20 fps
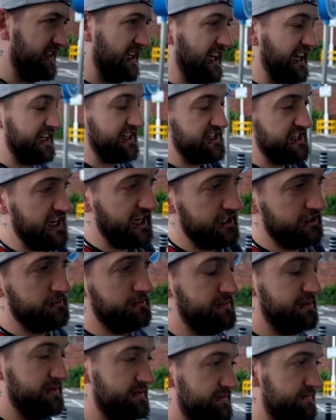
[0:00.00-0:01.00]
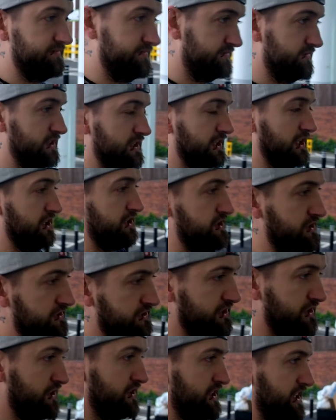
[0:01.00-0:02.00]
I need your help. We've got to choose
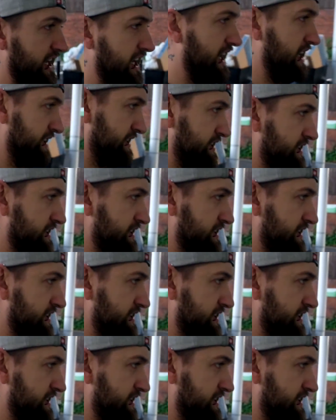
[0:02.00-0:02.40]
a good card.